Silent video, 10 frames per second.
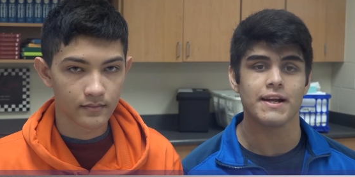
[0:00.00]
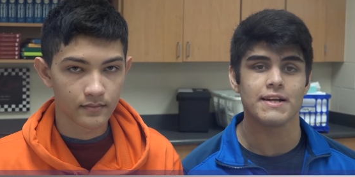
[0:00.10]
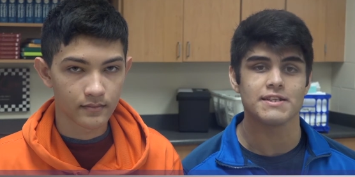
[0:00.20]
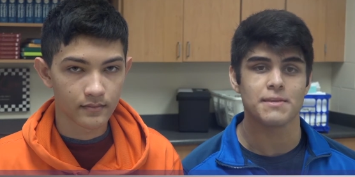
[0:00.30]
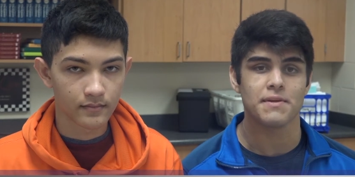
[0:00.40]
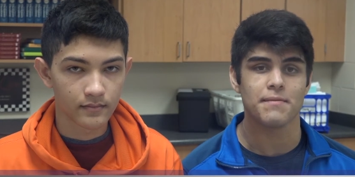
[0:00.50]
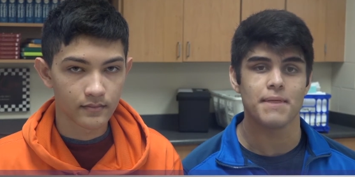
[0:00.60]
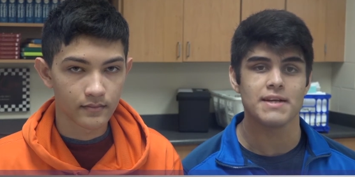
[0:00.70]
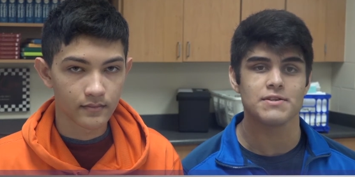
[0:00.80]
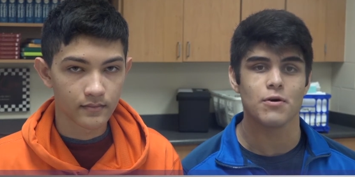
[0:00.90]
Speaker 1: against some of the
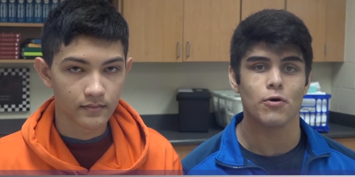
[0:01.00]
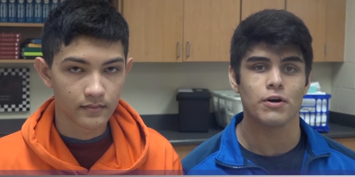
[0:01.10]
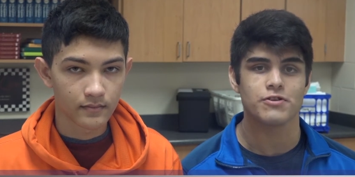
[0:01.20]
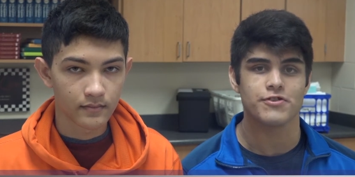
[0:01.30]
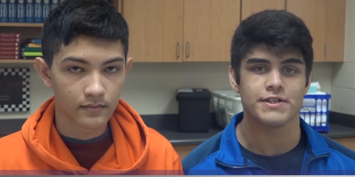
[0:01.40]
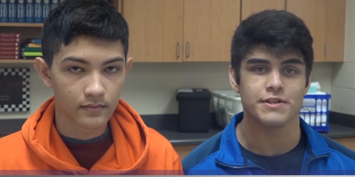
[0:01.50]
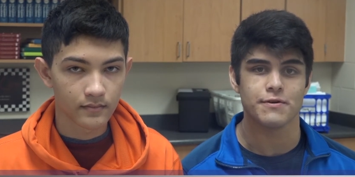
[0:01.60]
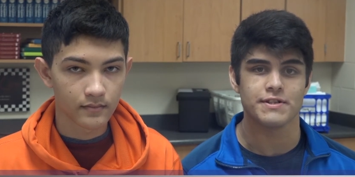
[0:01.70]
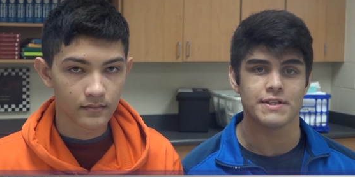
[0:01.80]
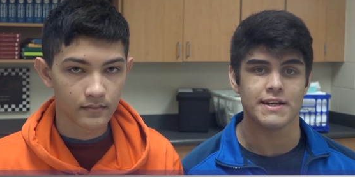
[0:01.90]
best orchestra
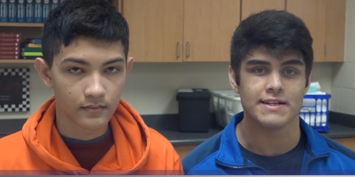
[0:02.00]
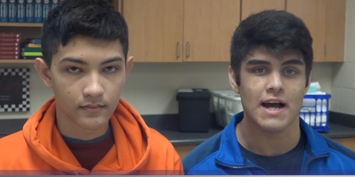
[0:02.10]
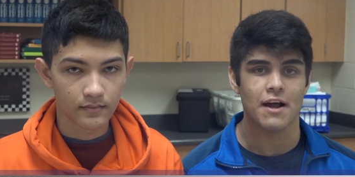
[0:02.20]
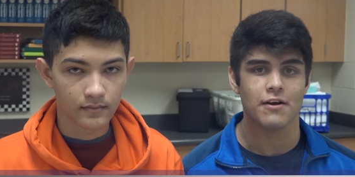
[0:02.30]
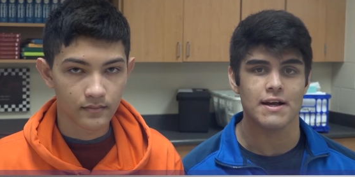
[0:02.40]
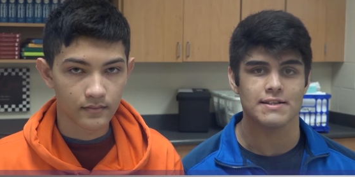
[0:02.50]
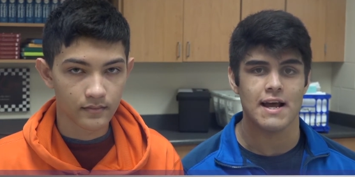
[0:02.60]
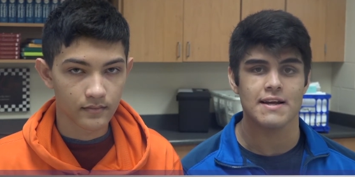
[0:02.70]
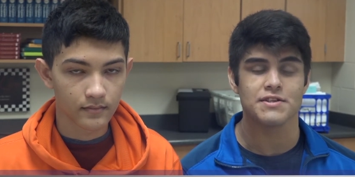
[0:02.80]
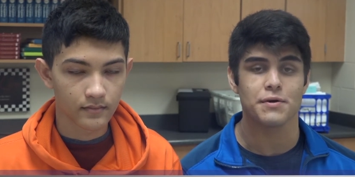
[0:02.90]
students in the entire San
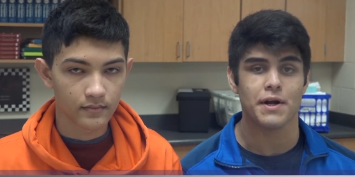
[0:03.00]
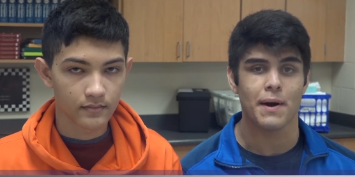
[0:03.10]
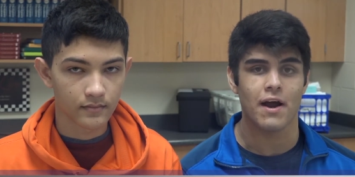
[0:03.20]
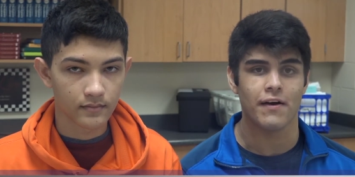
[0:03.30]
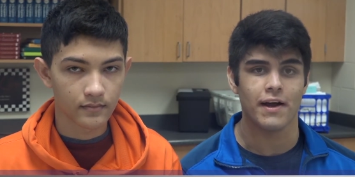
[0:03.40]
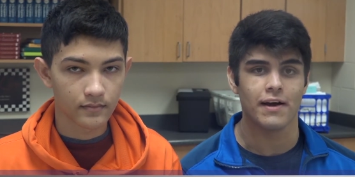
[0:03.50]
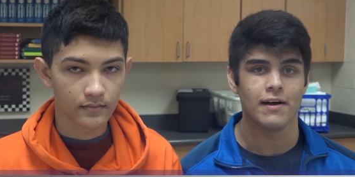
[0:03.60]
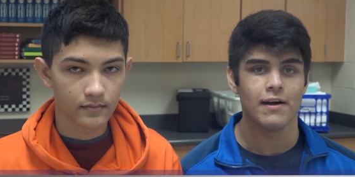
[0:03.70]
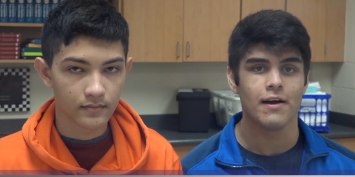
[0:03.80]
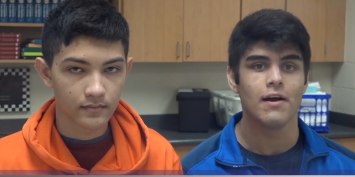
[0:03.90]
Antonio area.
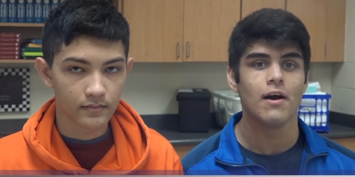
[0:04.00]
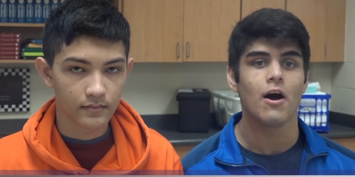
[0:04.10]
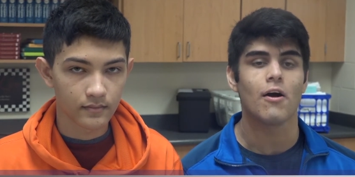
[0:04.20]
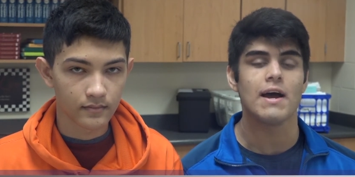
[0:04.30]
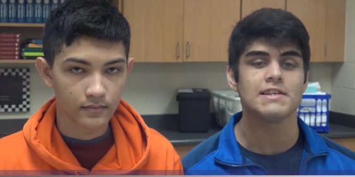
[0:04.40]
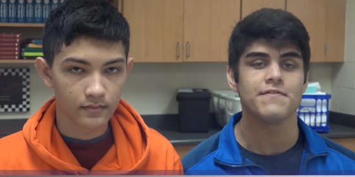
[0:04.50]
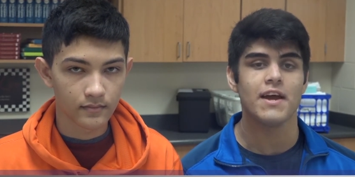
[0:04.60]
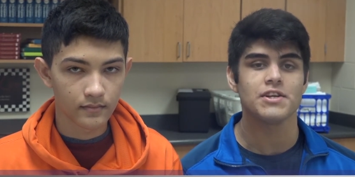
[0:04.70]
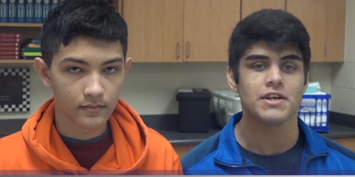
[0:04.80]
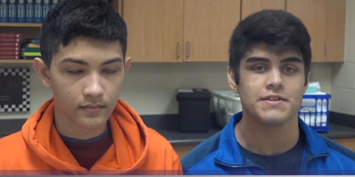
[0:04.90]
Our
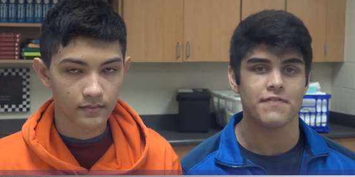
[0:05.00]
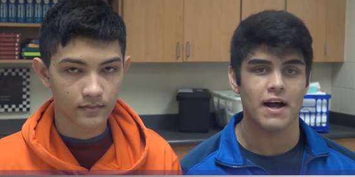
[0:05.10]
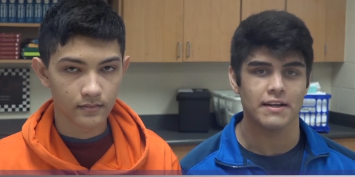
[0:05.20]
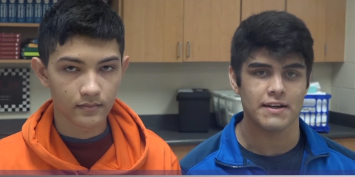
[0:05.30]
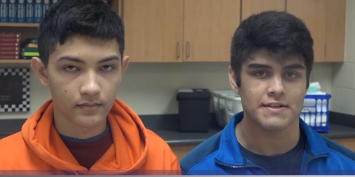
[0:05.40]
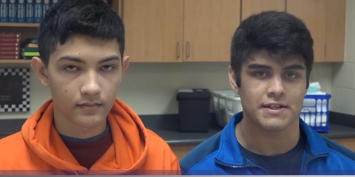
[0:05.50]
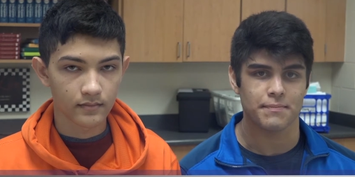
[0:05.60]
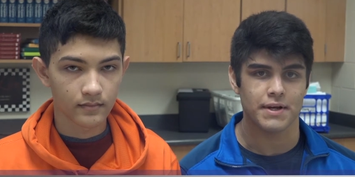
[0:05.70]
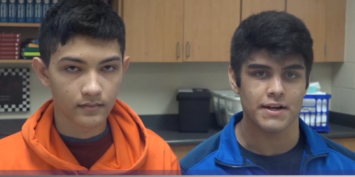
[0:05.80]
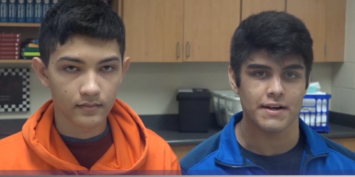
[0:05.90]
SVHS violinists
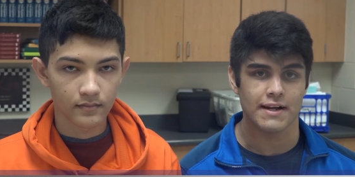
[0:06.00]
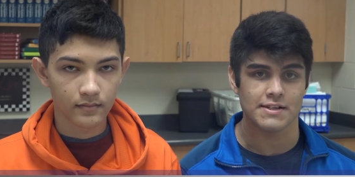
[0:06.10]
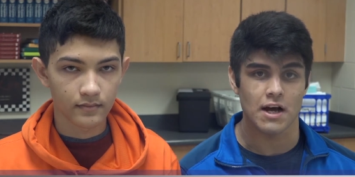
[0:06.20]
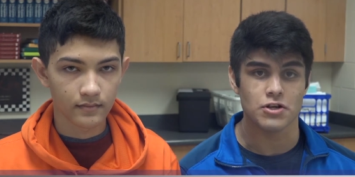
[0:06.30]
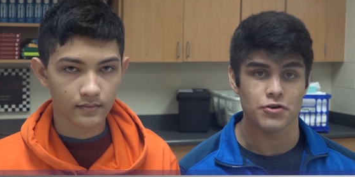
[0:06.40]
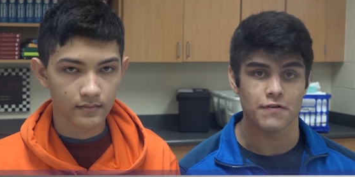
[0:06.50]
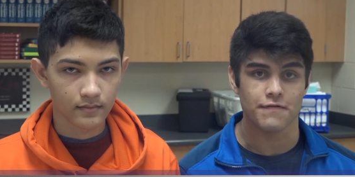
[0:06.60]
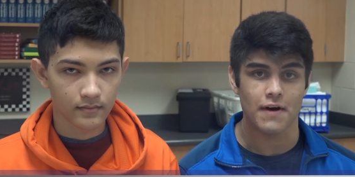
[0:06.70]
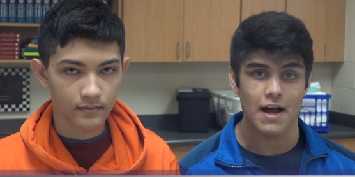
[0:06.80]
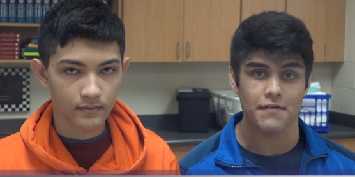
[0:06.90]
competed against
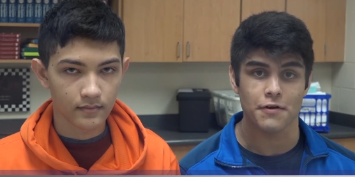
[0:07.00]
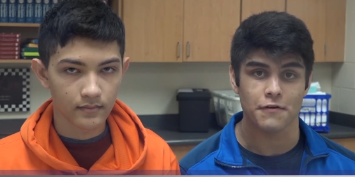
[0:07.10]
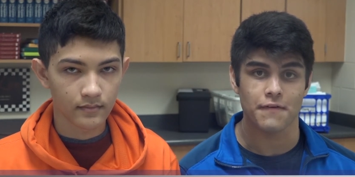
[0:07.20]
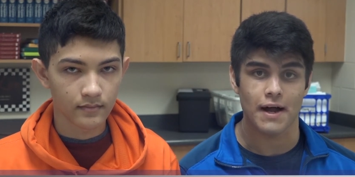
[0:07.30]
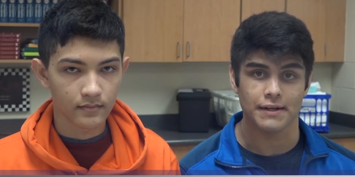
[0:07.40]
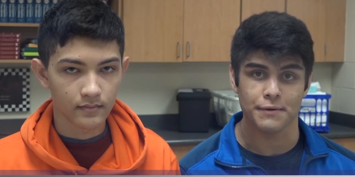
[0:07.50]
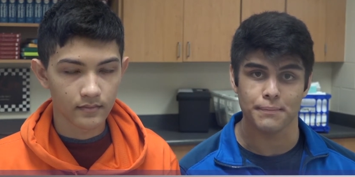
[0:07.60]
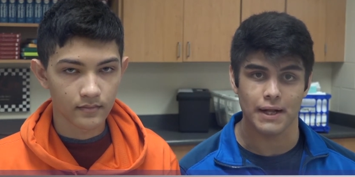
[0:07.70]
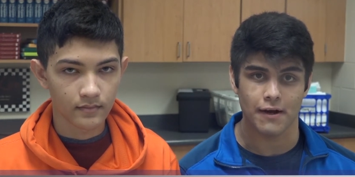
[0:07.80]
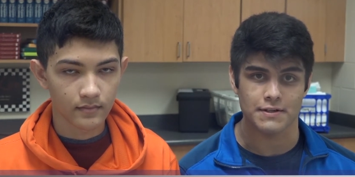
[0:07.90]
105 other violin
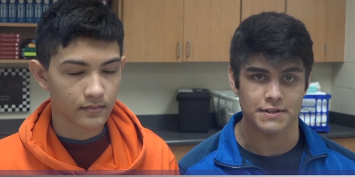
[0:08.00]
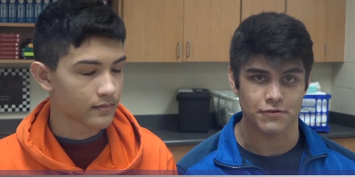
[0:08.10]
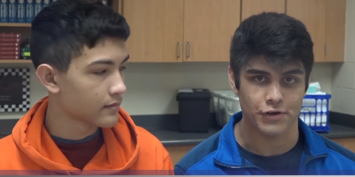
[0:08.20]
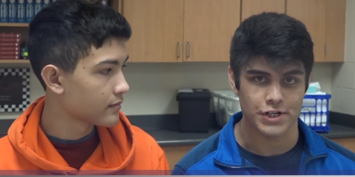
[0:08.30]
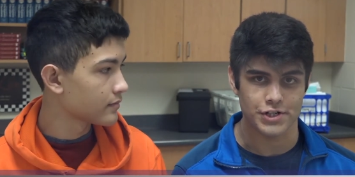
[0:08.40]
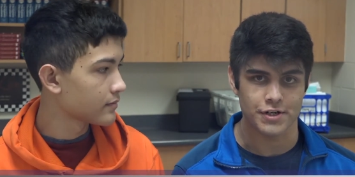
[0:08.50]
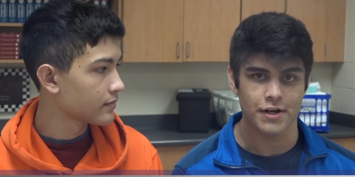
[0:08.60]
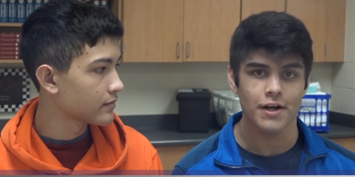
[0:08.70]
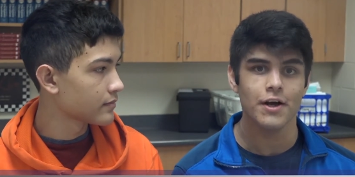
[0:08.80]
players in the region.